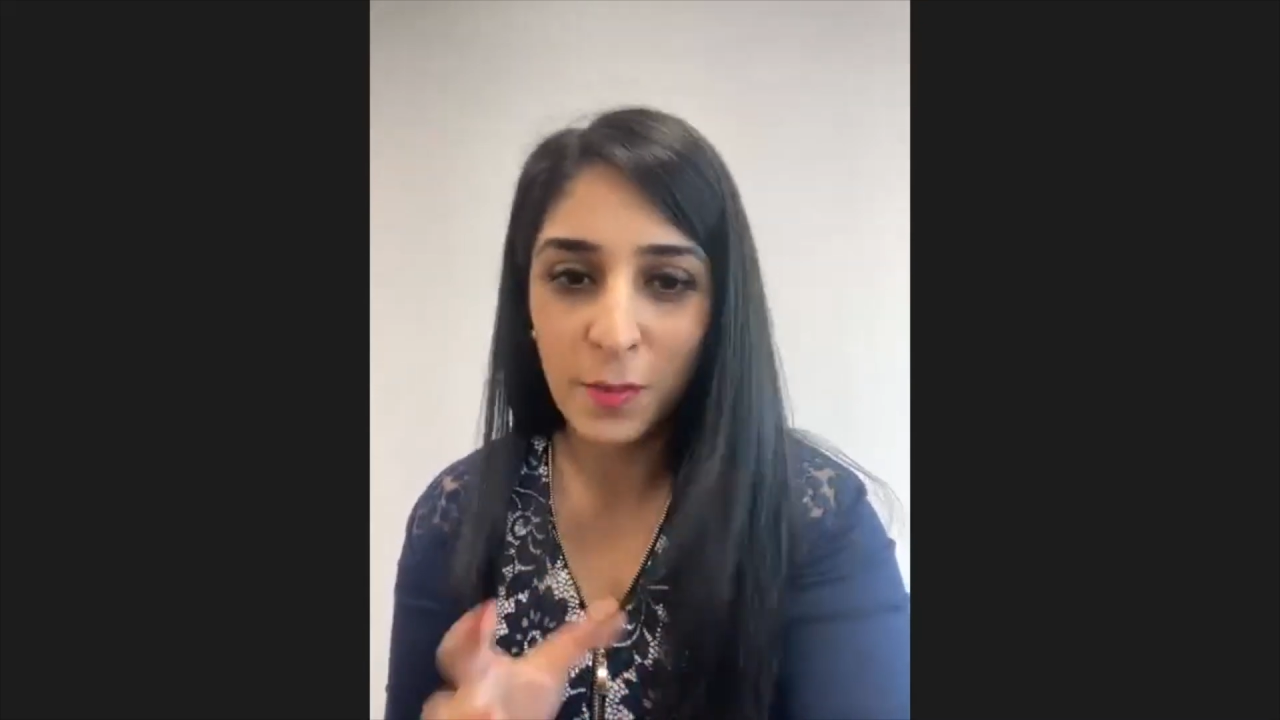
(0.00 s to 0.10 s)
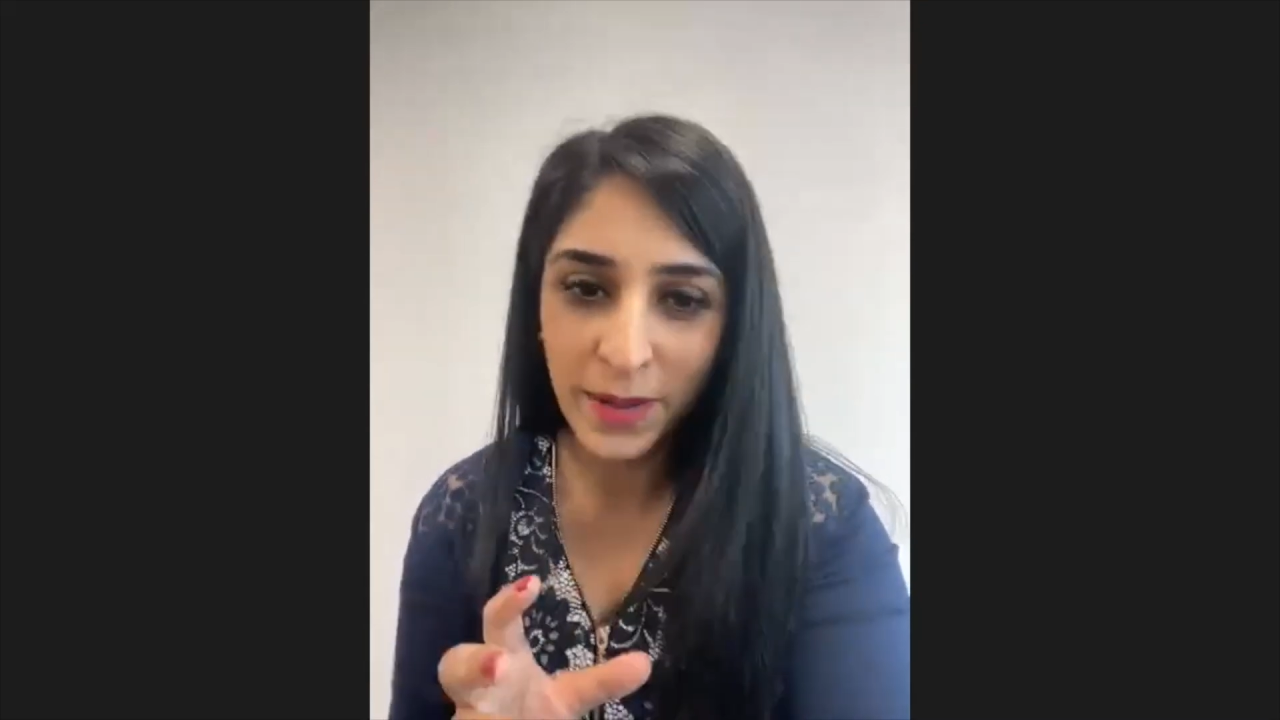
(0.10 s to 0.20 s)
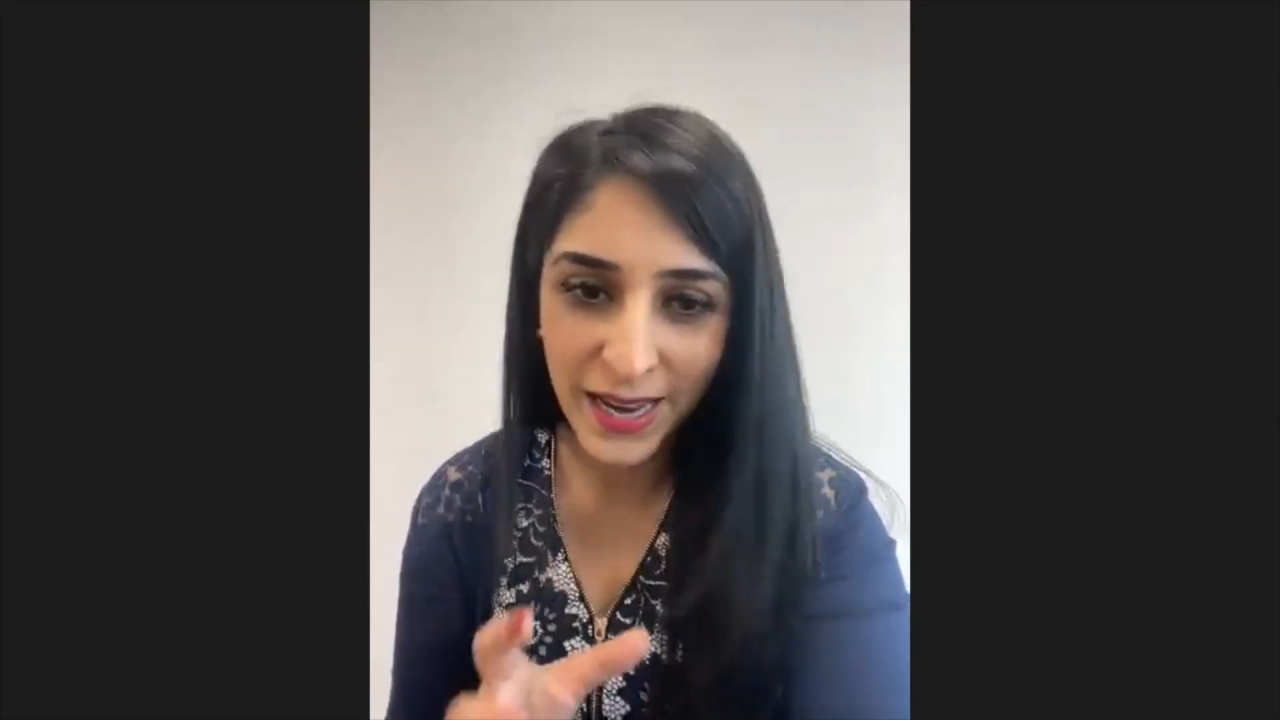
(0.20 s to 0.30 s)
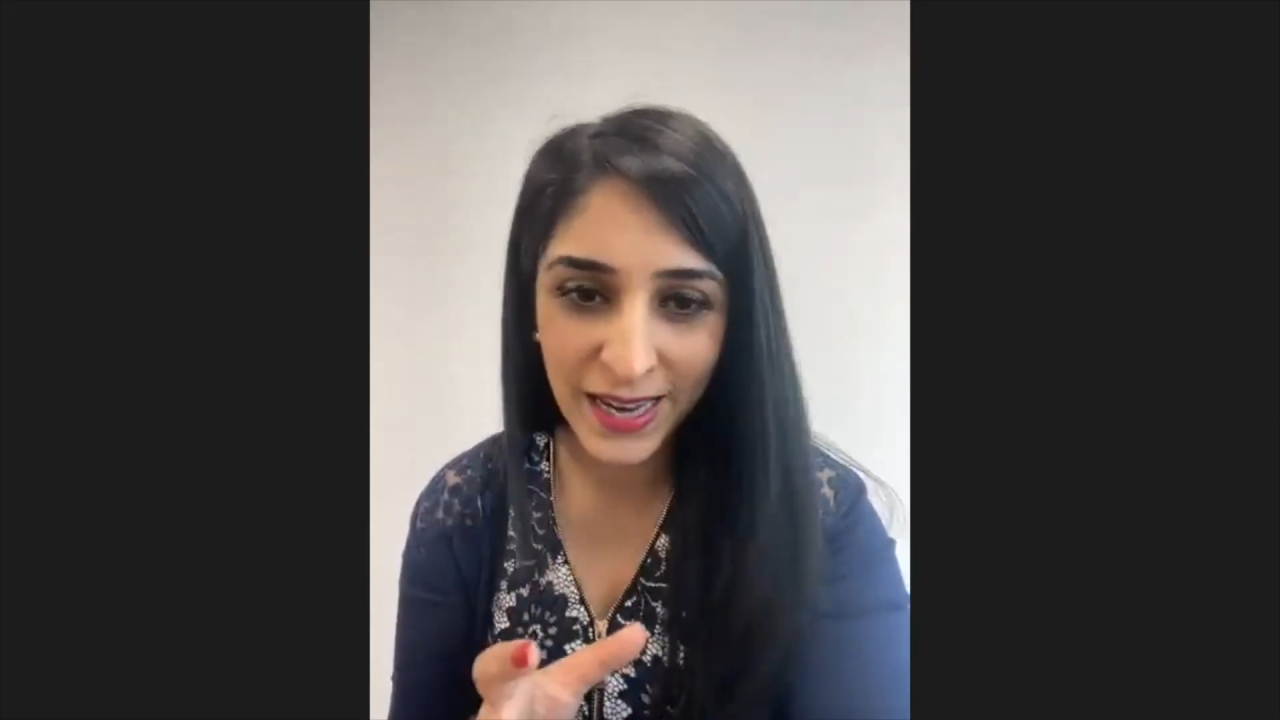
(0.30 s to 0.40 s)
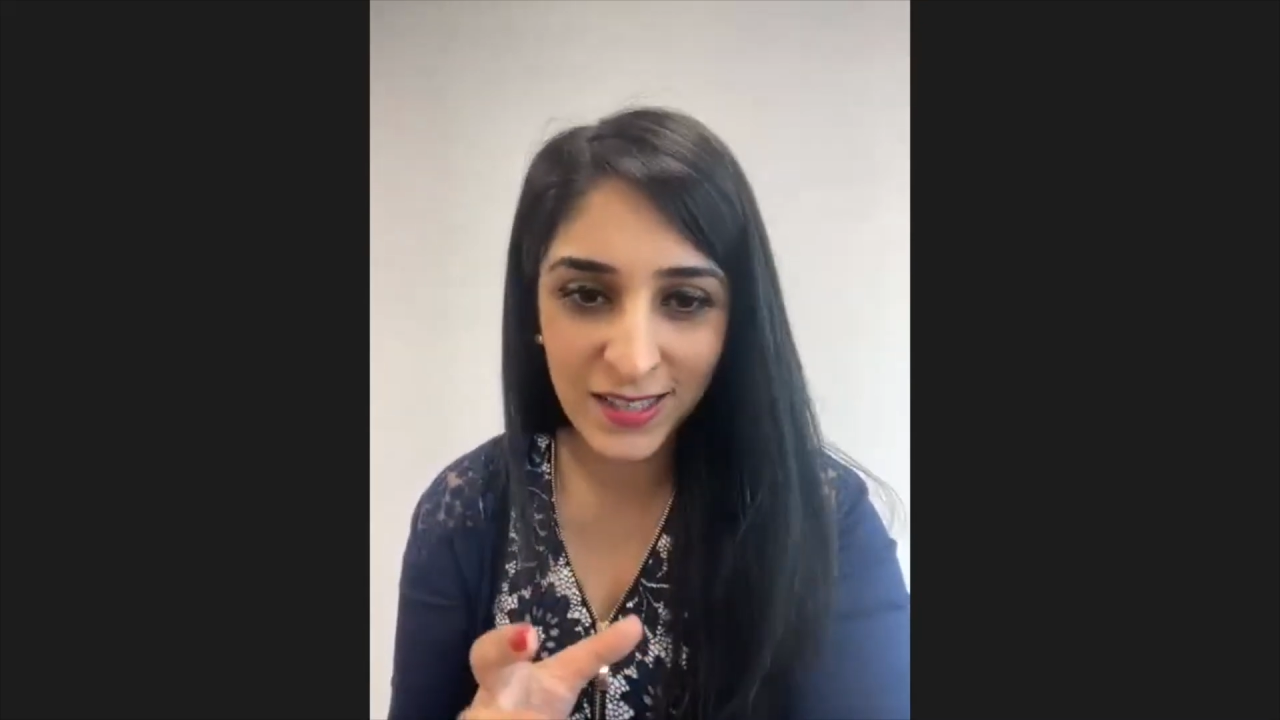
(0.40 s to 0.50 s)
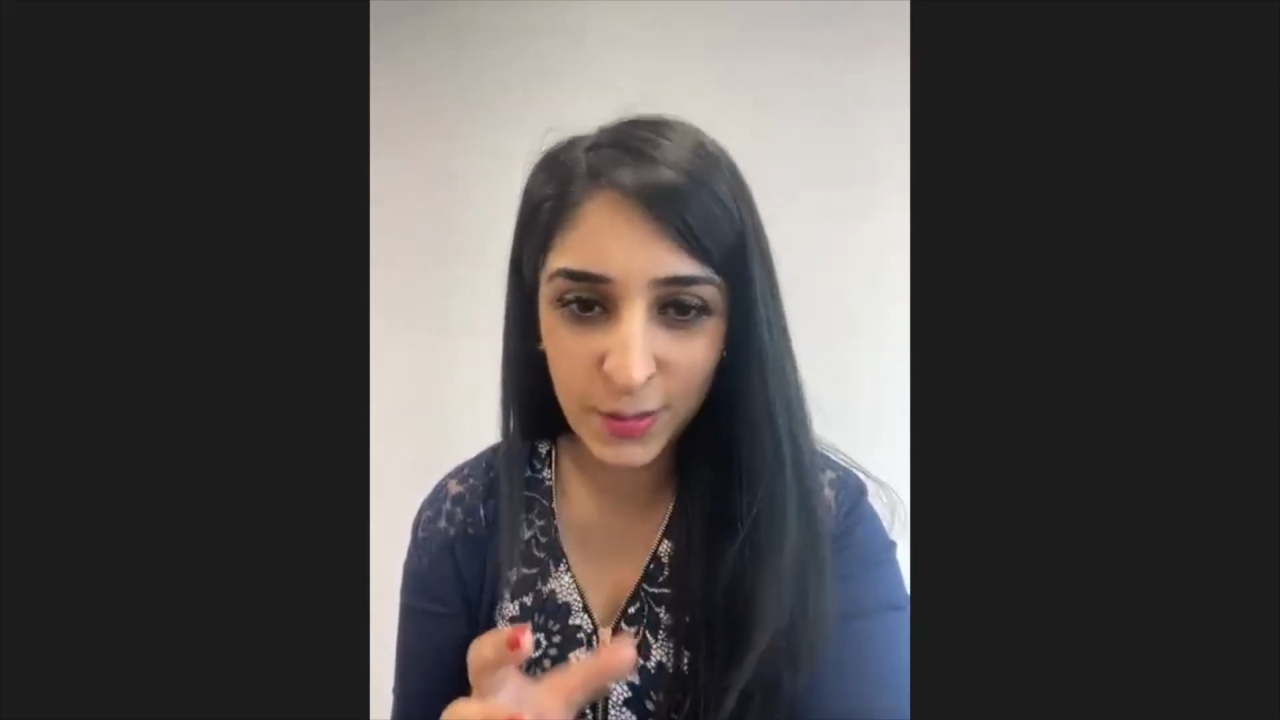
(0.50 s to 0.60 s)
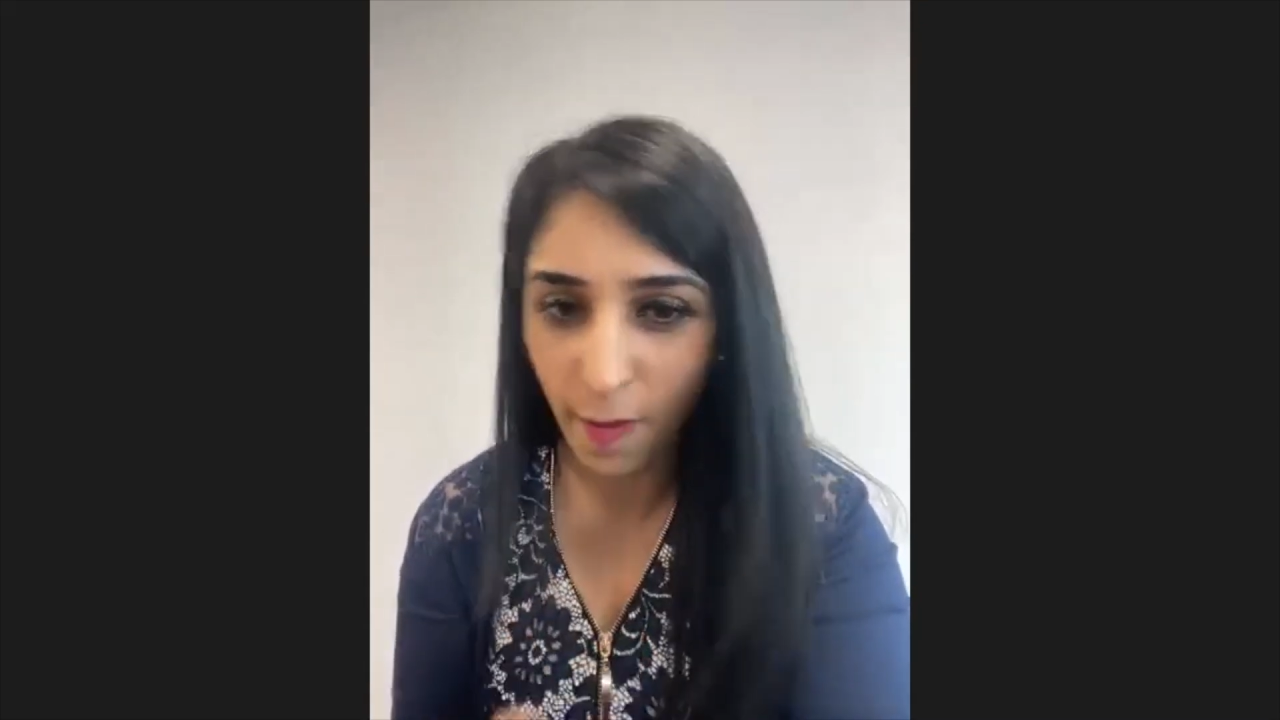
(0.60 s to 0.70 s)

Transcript: based,